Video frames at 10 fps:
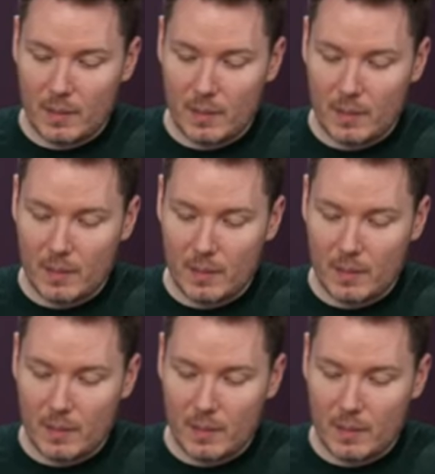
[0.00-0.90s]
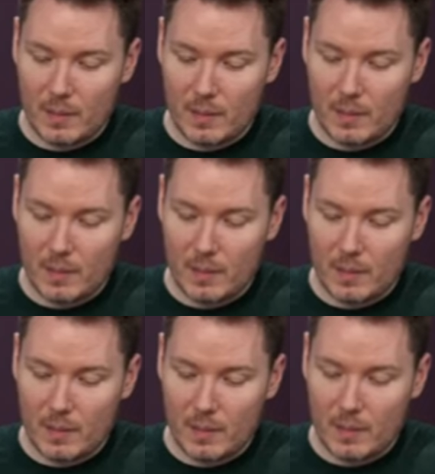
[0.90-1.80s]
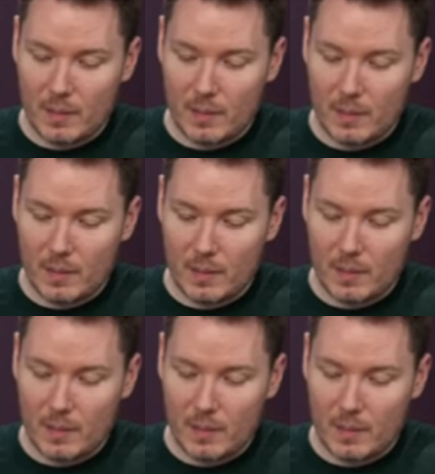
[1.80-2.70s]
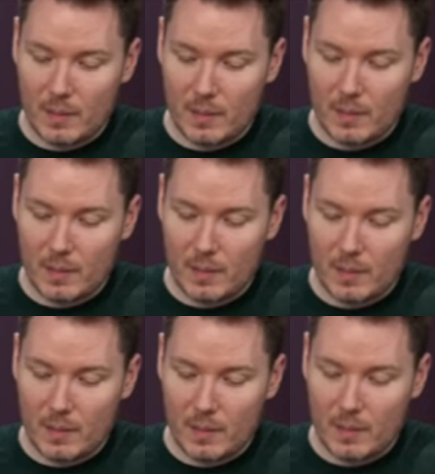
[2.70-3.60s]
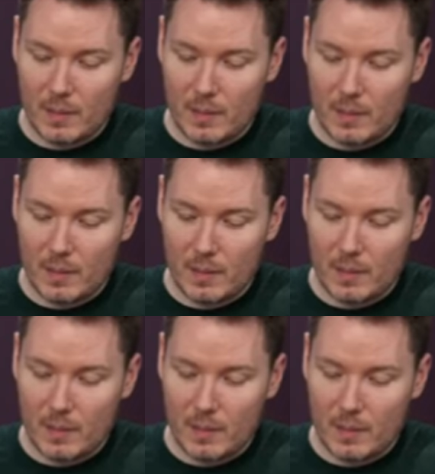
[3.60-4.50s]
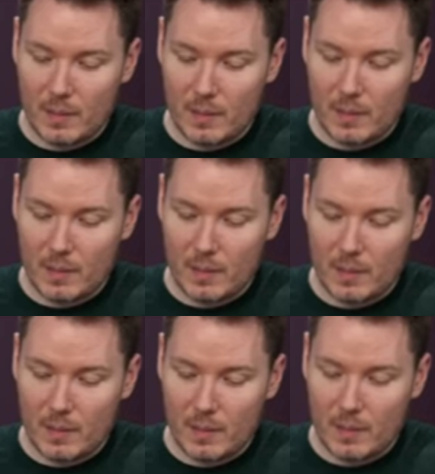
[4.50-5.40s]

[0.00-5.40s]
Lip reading: This person isn't speaking.